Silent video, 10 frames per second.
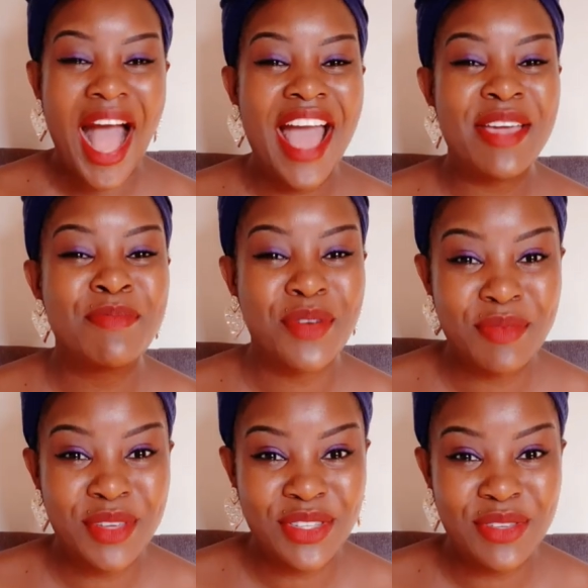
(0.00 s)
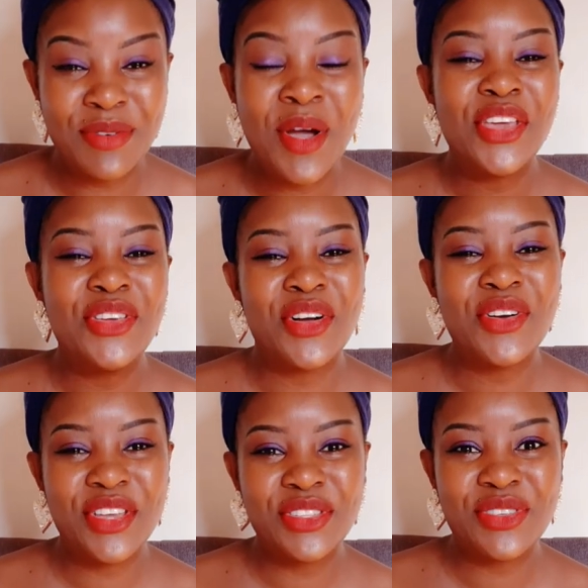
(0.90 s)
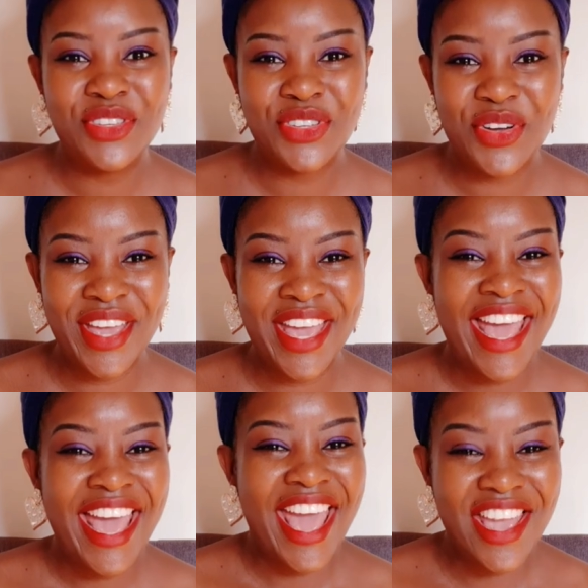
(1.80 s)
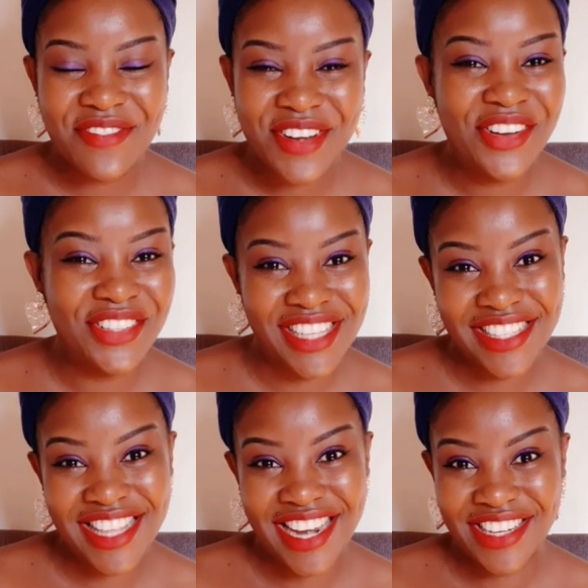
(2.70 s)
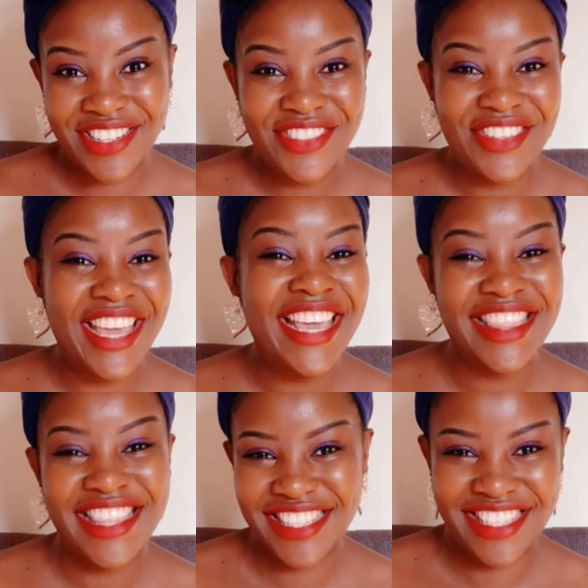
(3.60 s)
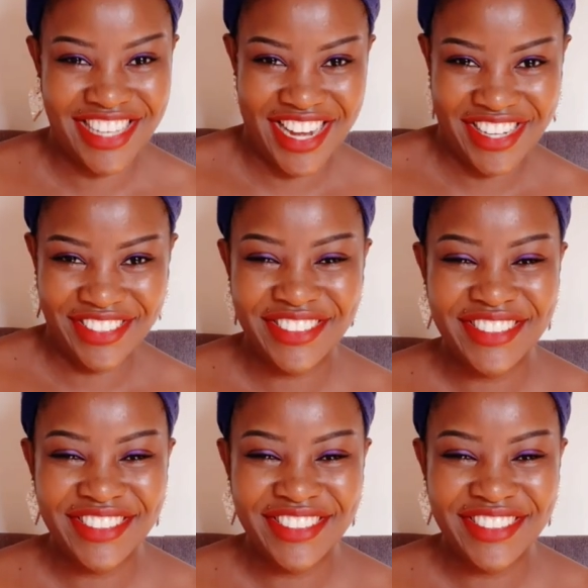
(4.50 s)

I promise you, you are going to enjoy every content that I do in this channel.